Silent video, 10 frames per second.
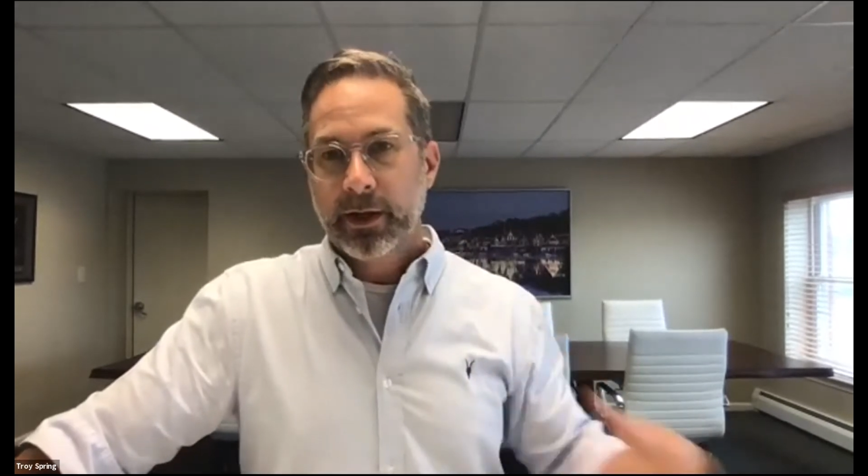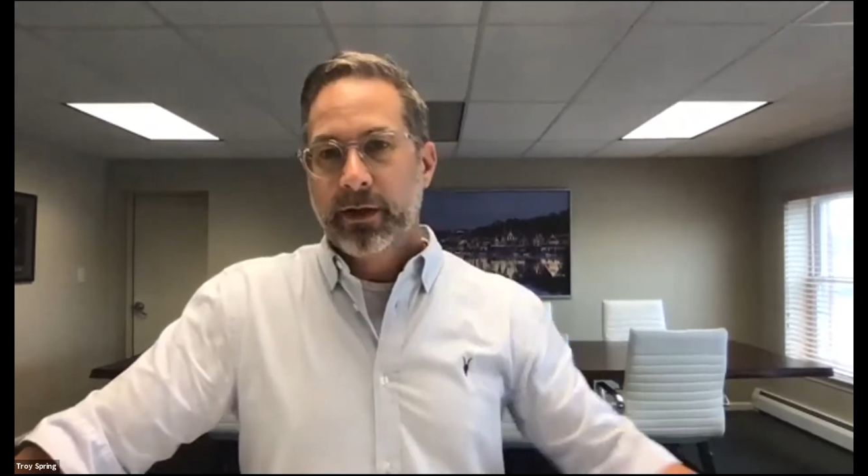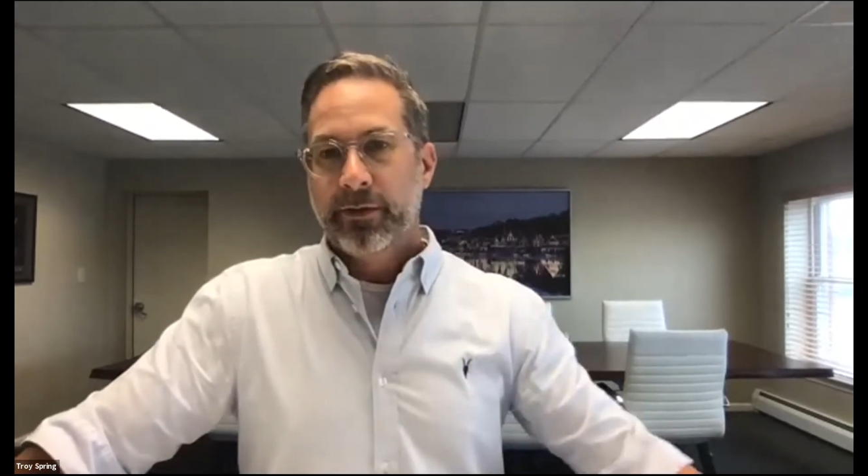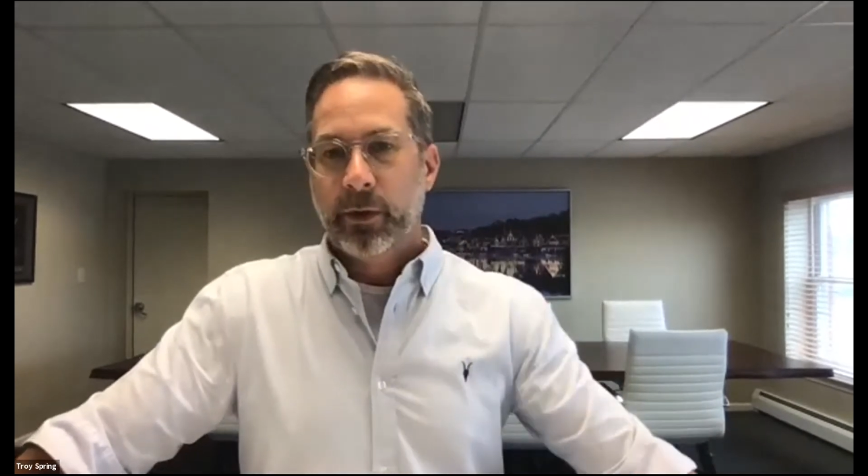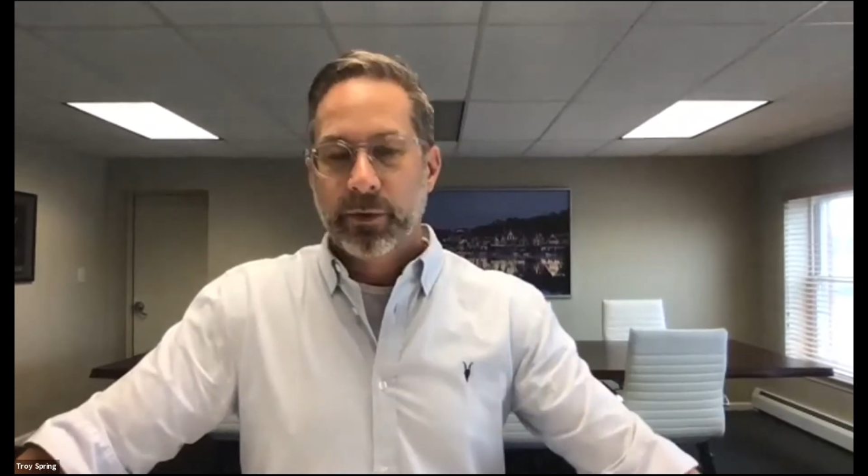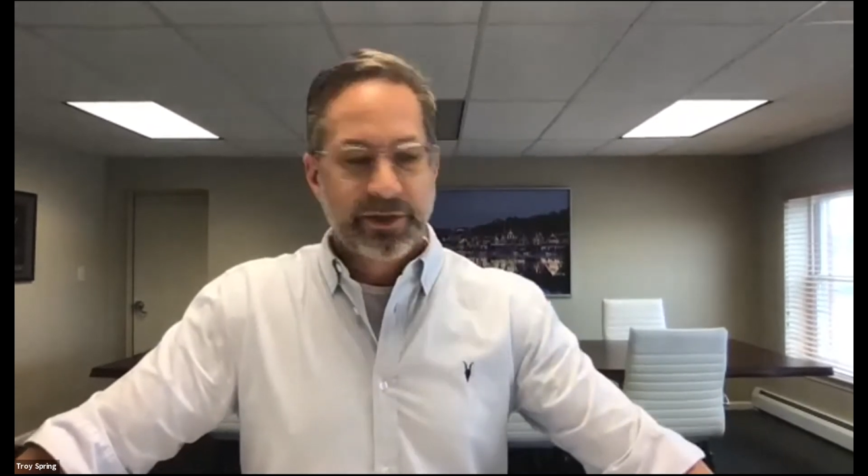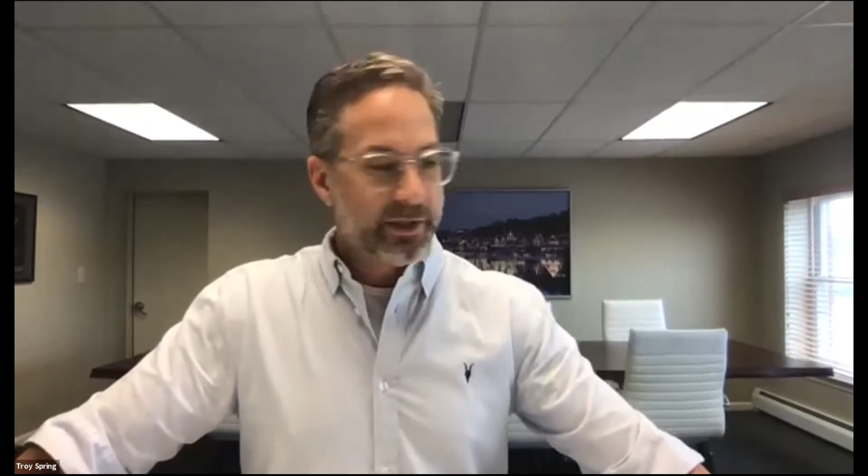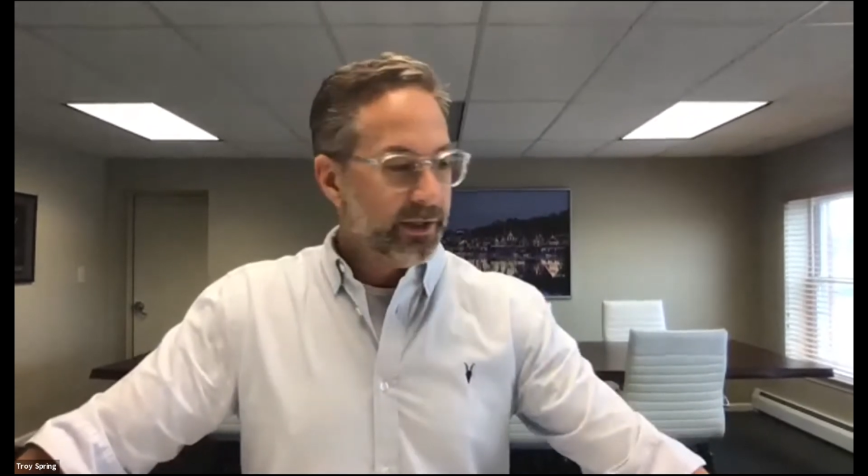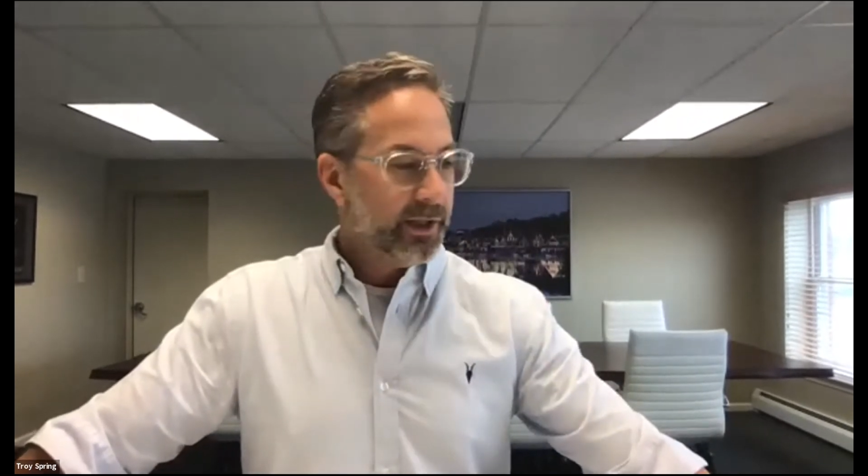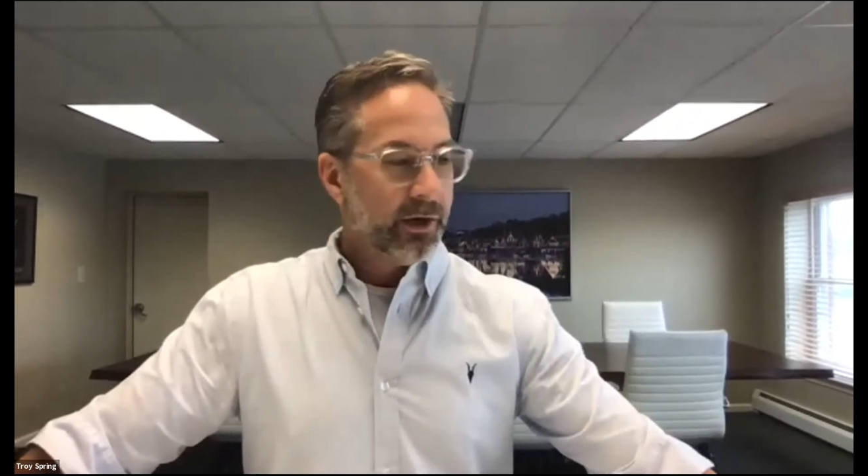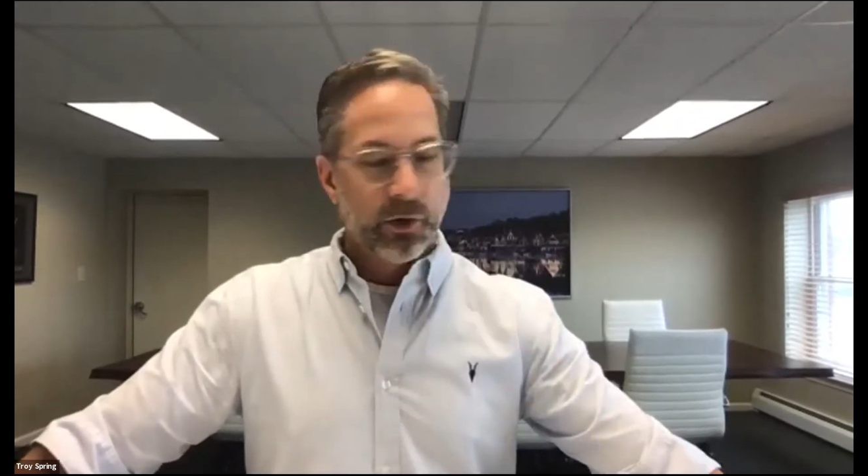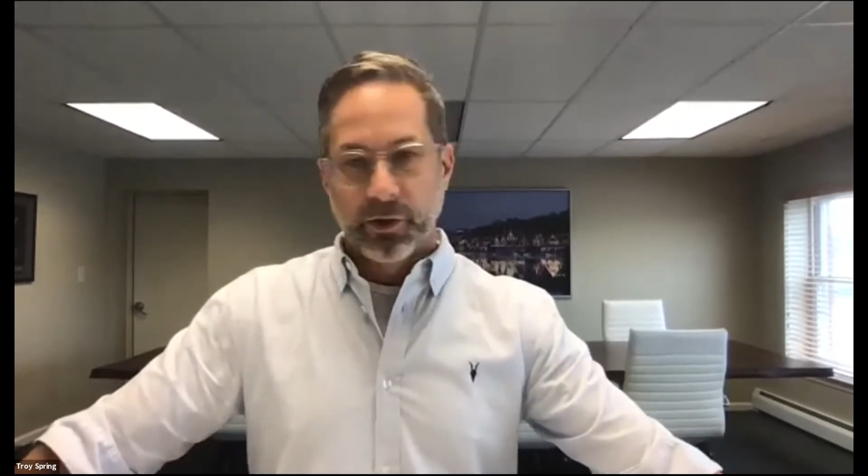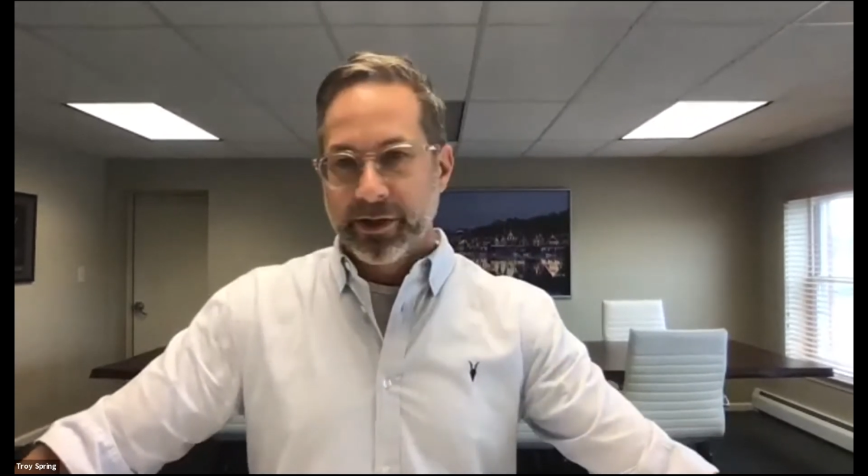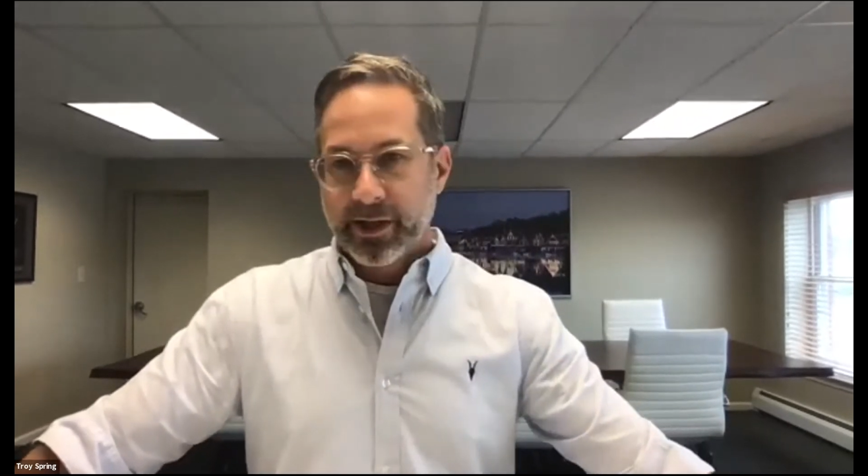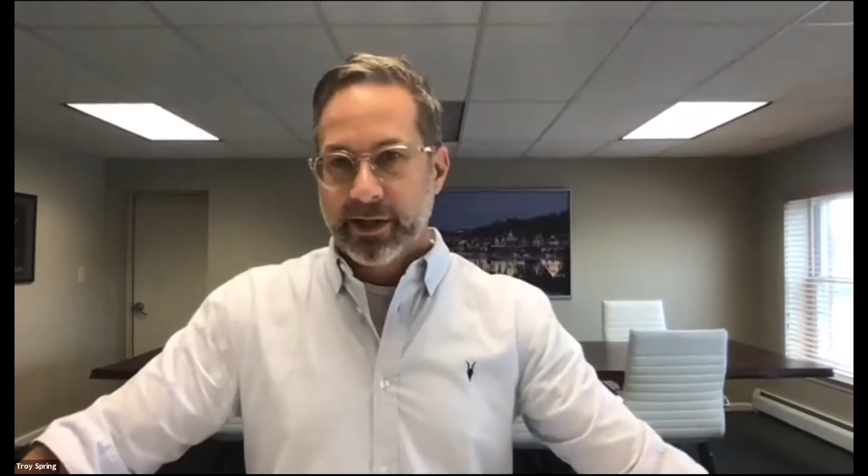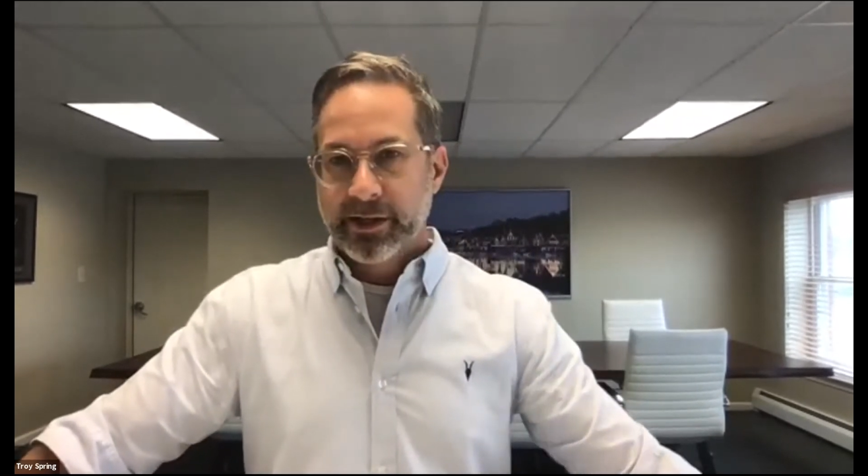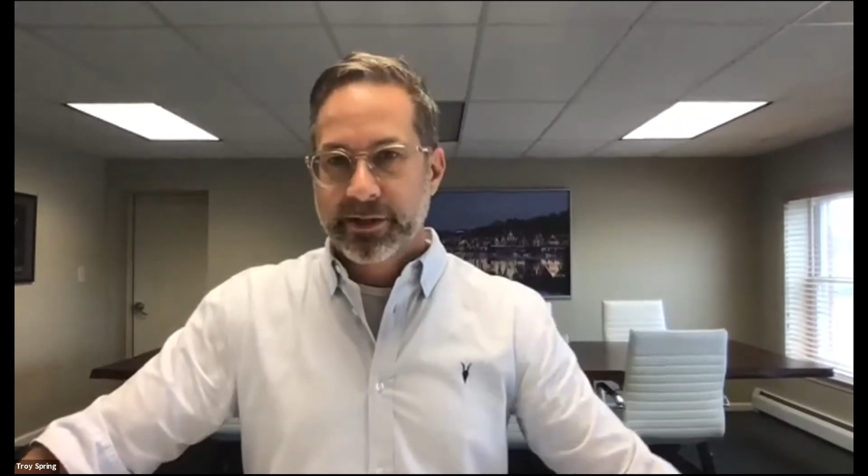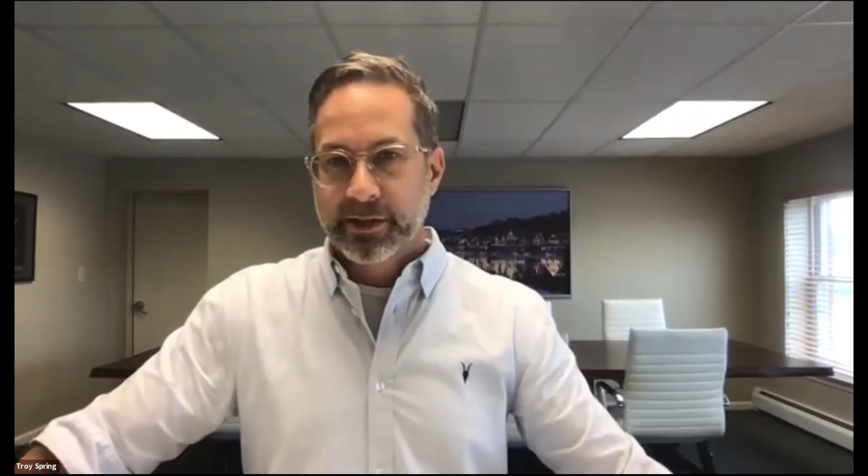That was the early days